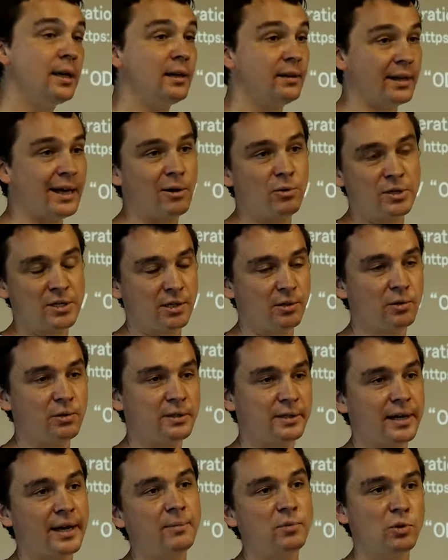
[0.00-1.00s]
now is a good
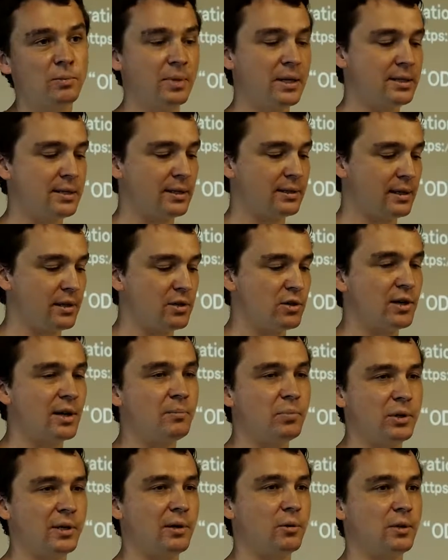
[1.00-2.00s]
time to basically
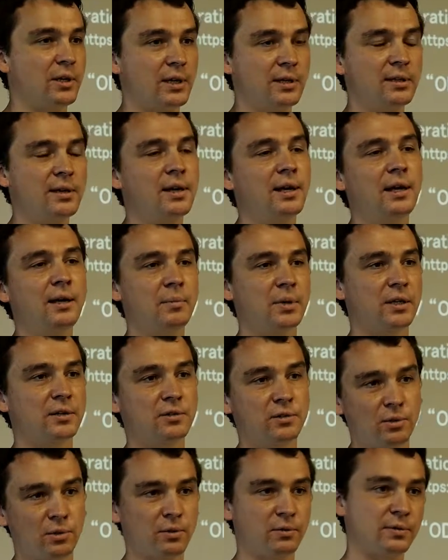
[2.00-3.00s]
jump on our GitHub and
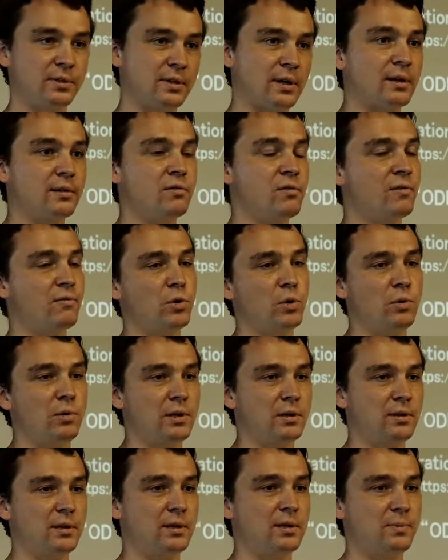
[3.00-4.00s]
sort of start
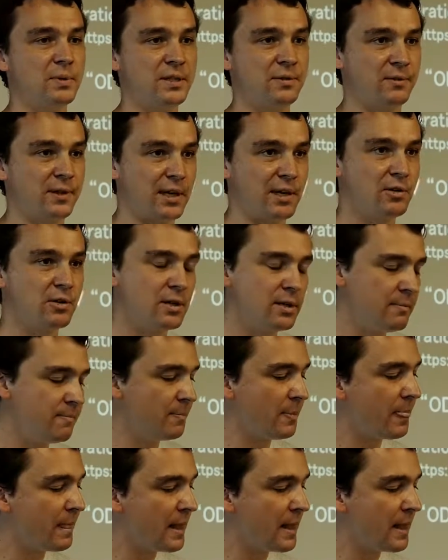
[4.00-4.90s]
reviewing the specification.